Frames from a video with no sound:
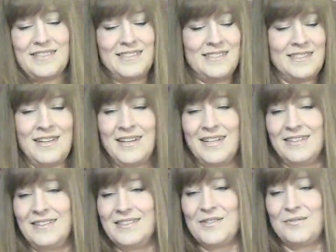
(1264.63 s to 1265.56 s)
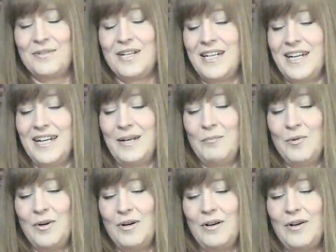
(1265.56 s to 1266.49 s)
he's not in this running
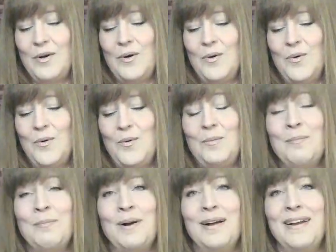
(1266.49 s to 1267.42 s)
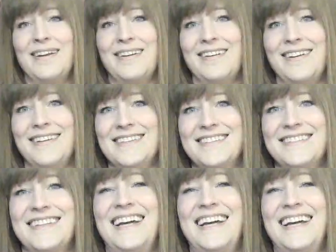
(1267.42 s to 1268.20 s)
anymore oh my goodness